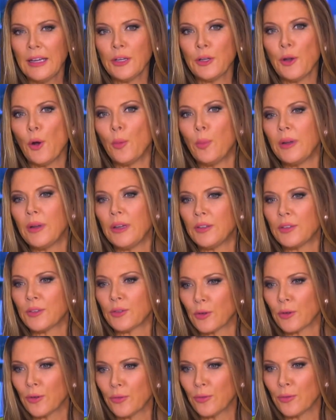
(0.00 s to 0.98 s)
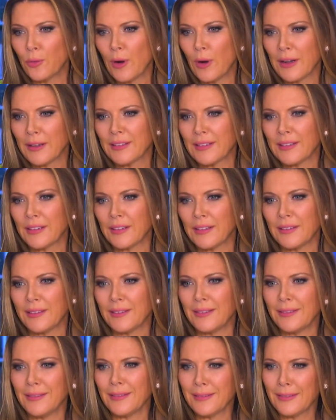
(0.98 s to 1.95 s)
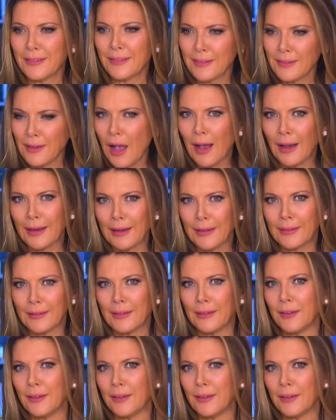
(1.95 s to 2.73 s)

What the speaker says: nobody sort of wants to sock it